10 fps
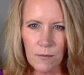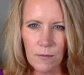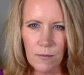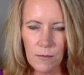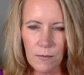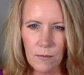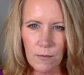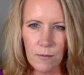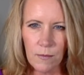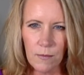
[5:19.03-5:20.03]

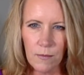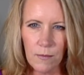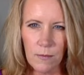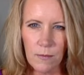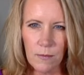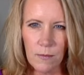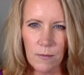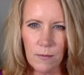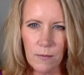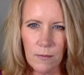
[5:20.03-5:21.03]

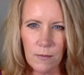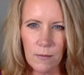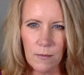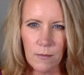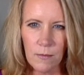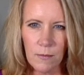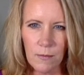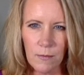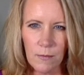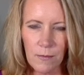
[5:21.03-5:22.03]

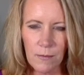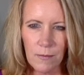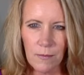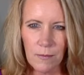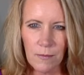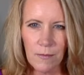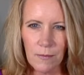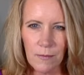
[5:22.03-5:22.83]
(not speaking)